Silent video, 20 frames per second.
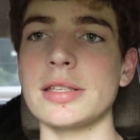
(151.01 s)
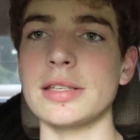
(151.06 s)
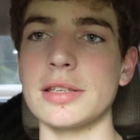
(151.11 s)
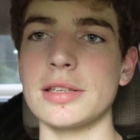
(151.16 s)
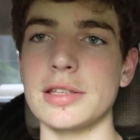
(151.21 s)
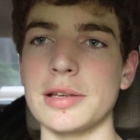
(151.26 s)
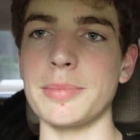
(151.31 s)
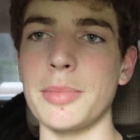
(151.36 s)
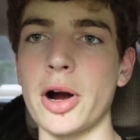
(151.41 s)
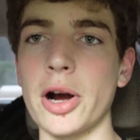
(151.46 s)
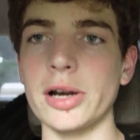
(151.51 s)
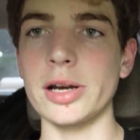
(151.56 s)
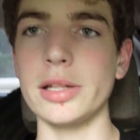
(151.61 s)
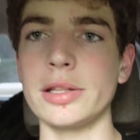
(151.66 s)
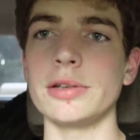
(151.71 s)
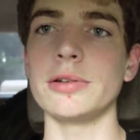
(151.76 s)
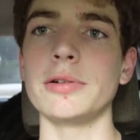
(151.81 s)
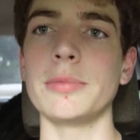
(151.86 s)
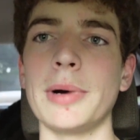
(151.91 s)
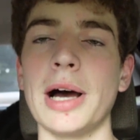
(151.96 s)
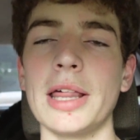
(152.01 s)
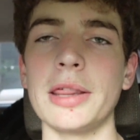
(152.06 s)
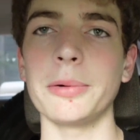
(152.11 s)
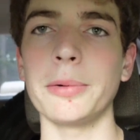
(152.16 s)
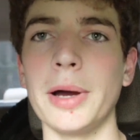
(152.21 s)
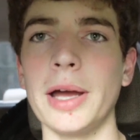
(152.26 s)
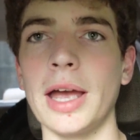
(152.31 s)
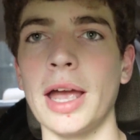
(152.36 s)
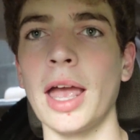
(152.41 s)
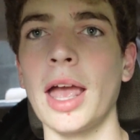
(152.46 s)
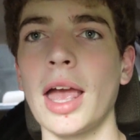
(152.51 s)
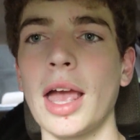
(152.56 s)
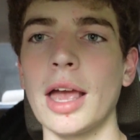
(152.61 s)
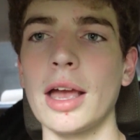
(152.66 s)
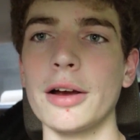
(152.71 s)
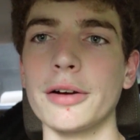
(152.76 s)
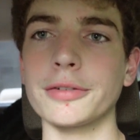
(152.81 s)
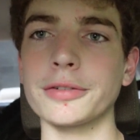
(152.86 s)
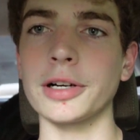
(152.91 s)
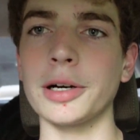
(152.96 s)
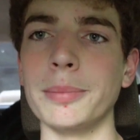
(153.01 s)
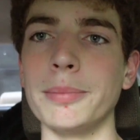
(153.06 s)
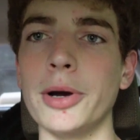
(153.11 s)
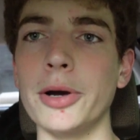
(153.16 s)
This is a MARTY tune, by the way, from